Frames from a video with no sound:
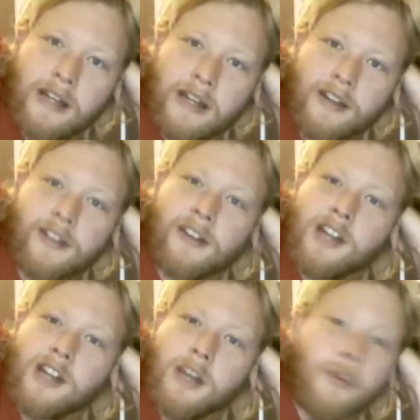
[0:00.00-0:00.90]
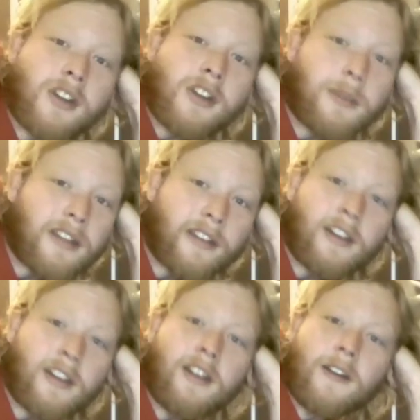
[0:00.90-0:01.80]
and you believe it?
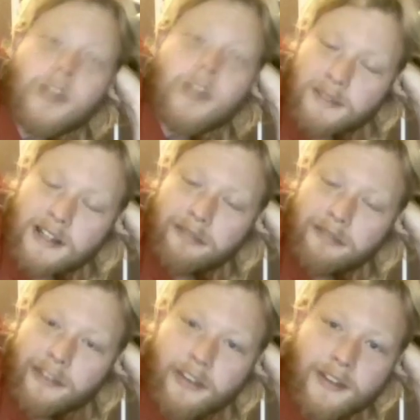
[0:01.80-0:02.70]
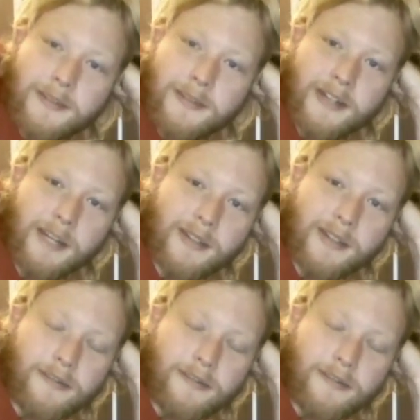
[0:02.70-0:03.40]
I'm sitting at 52 subscribers.